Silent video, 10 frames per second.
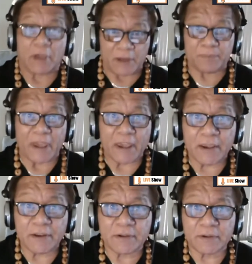and
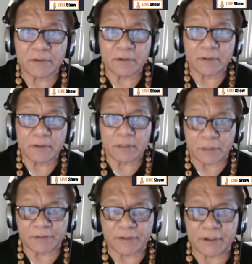made
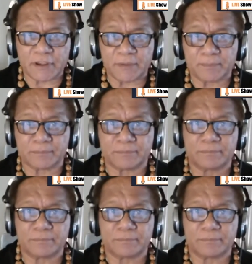the team.